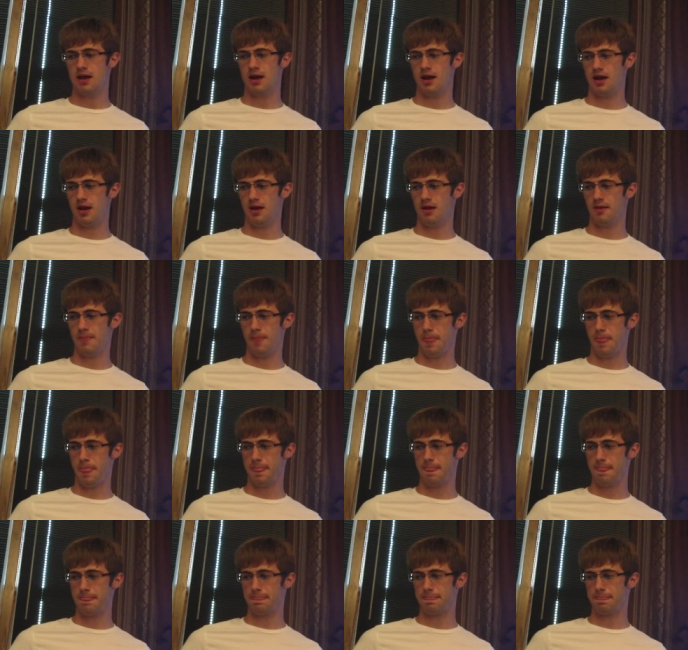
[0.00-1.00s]
Um,
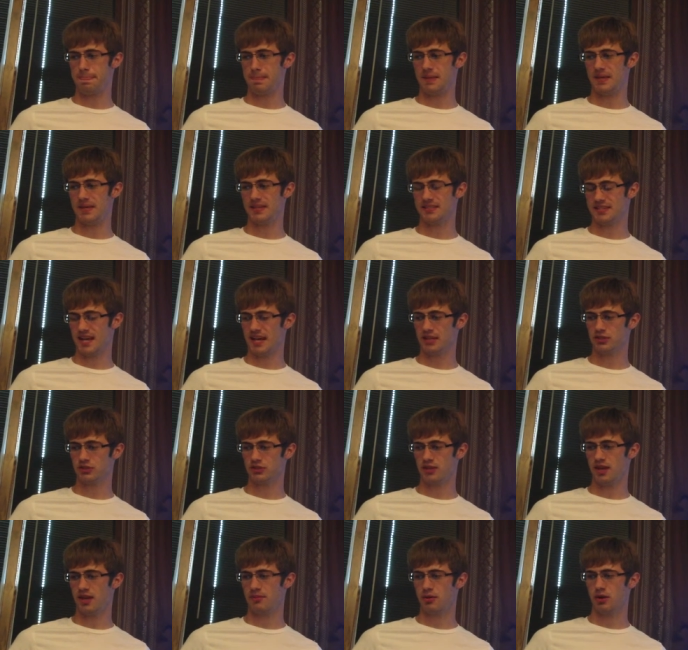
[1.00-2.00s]
his actual
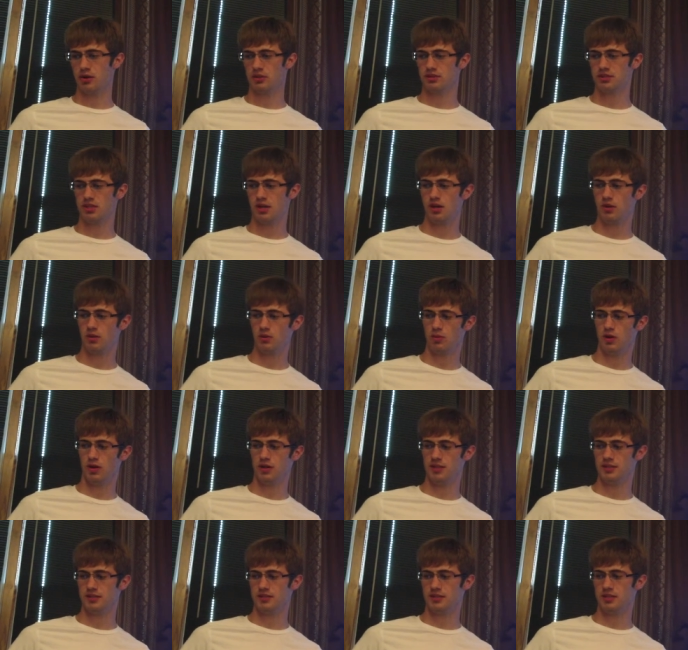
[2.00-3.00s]
name also
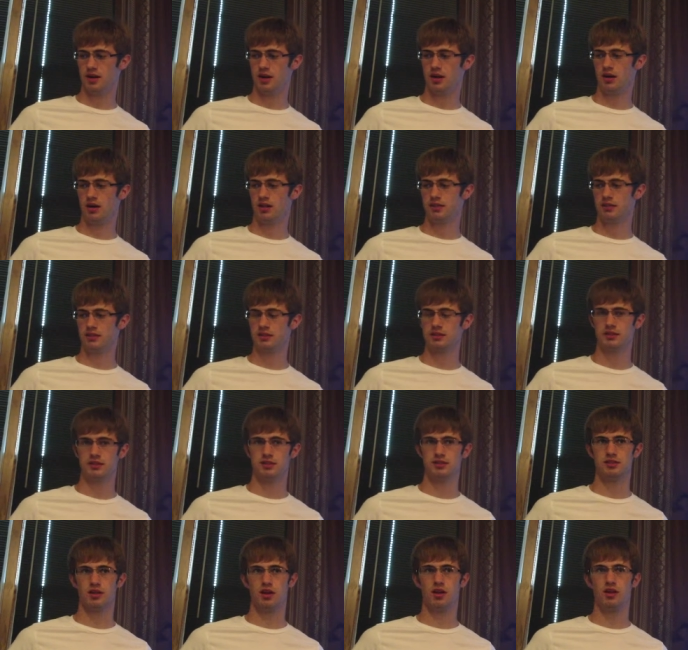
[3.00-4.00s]
was Don
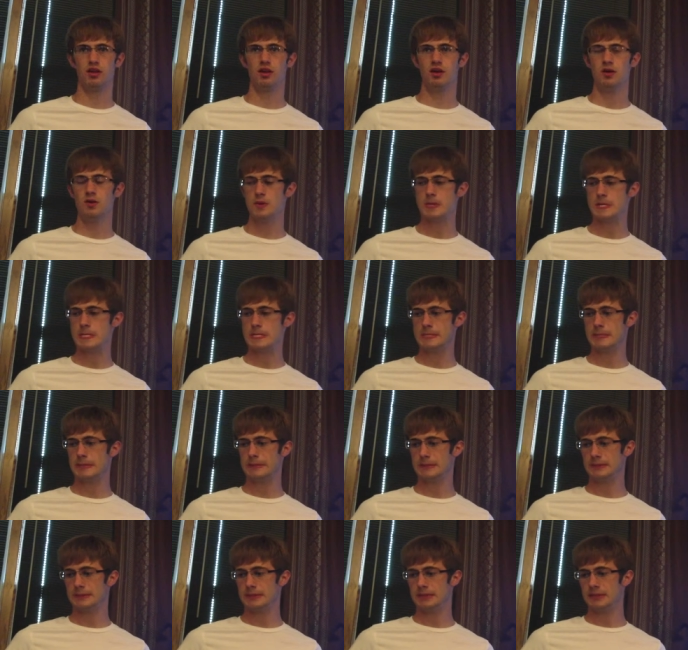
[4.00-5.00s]
Gonzalo.
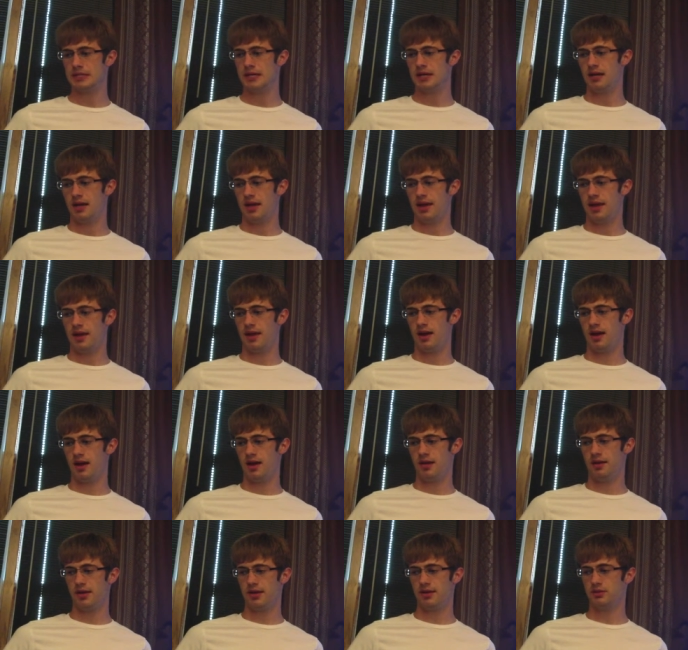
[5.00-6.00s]

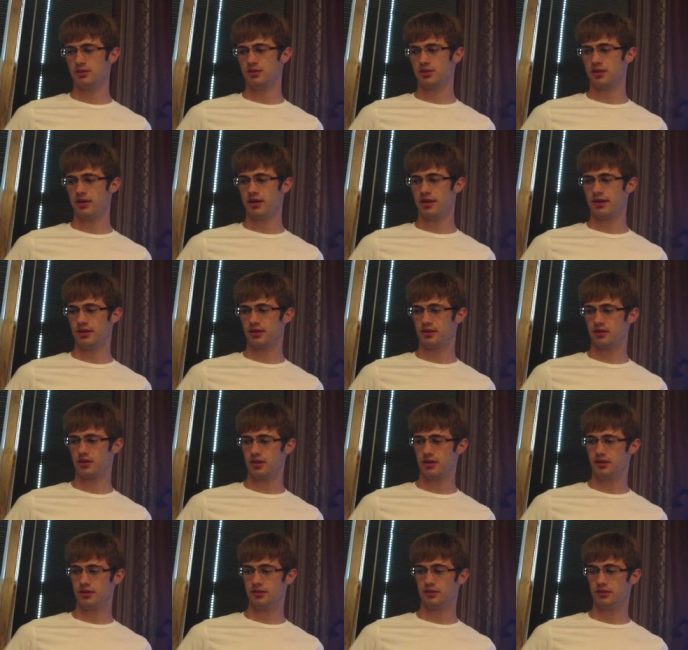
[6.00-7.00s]
Uh, it was created.
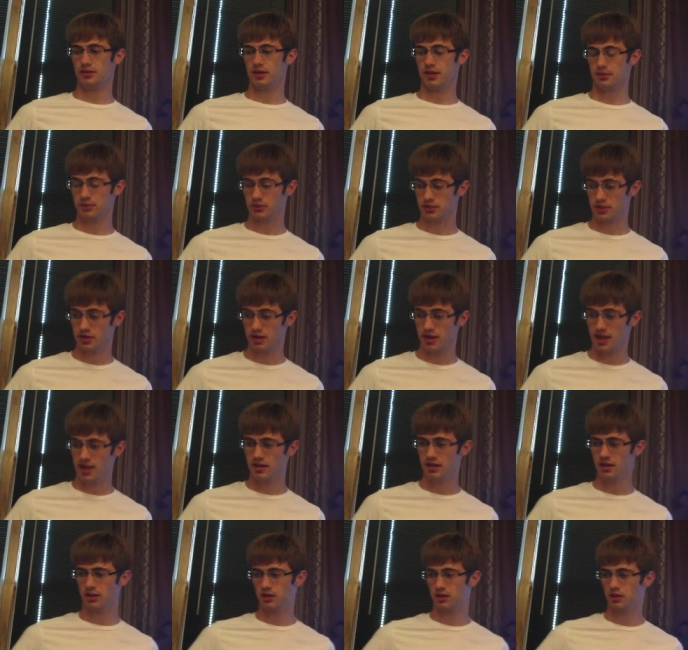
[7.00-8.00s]
Cre it was
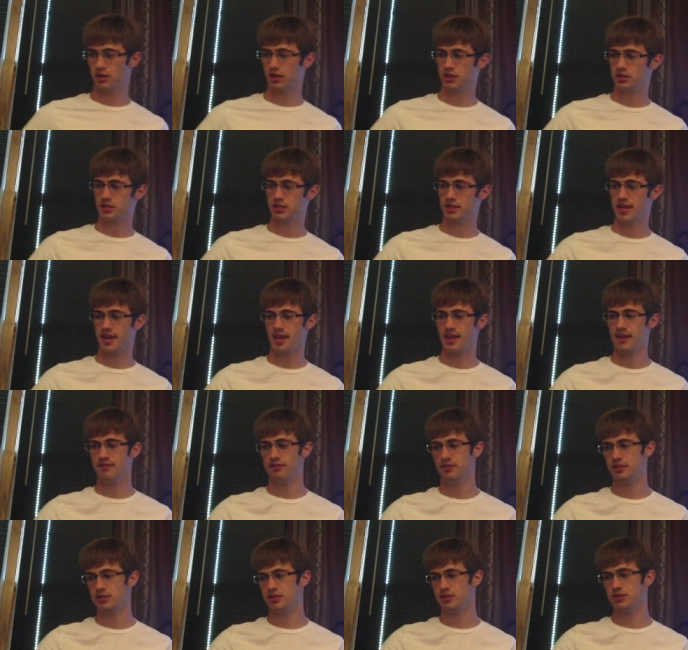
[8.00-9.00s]
created on a large
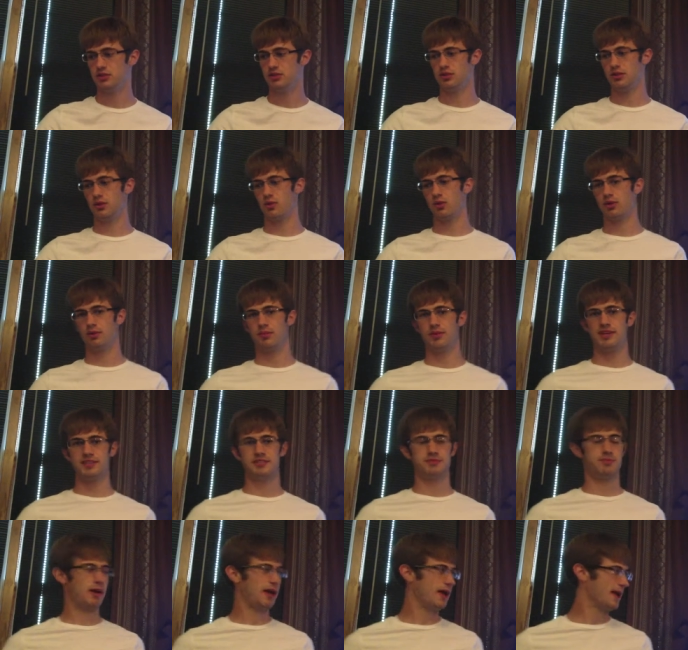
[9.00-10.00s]
canvas using
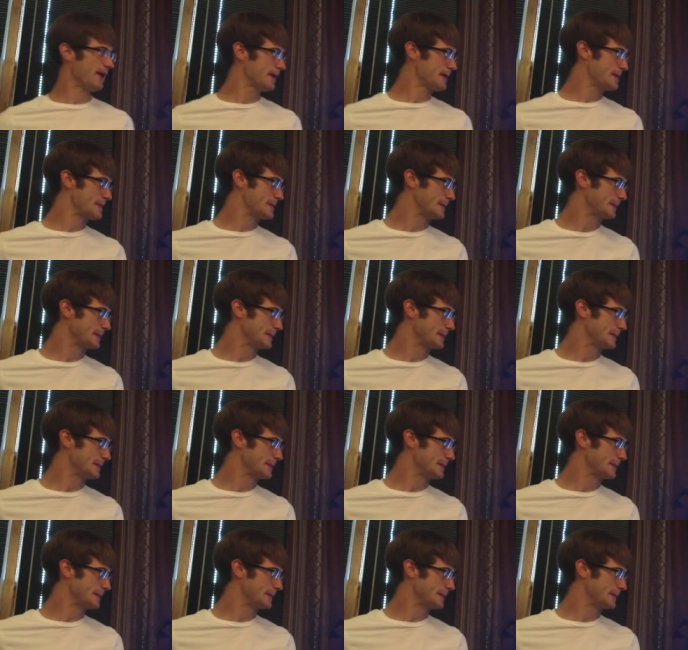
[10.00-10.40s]
oil-based paint.